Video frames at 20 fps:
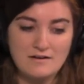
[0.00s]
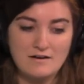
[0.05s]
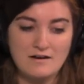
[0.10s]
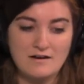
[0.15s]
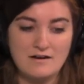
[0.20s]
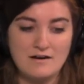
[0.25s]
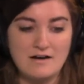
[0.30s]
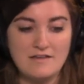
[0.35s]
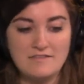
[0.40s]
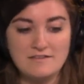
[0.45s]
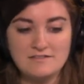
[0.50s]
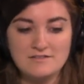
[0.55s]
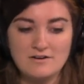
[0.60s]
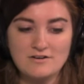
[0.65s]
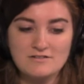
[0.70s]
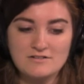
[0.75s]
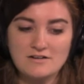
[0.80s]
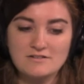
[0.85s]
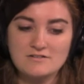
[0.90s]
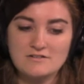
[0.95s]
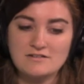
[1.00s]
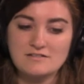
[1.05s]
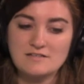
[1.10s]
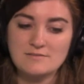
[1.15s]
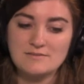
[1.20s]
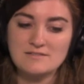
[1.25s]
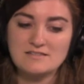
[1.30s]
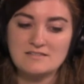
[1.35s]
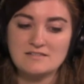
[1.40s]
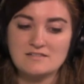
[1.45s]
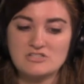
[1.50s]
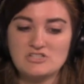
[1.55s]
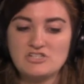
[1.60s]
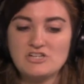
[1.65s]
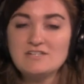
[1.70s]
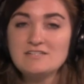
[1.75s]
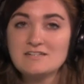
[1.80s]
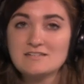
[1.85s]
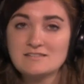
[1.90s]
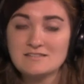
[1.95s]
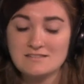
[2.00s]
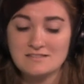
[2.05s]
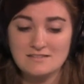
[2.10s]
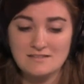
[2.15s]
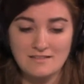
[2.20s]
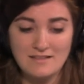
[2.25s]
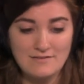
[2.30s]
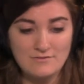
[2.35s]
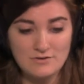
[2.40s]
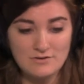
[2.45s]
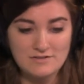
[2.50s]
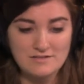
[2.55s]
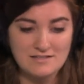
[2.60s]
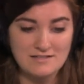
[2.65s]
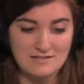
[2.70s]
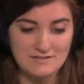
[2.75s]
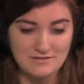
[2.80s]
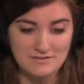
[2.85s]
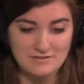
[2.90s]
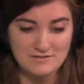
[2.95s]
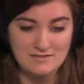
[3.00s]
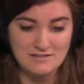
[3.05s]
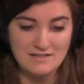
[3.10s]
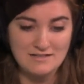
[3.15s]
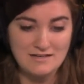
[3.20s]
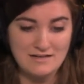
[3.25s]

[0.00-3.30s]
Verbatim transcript: Uh, this young doctor exhibits genius level skills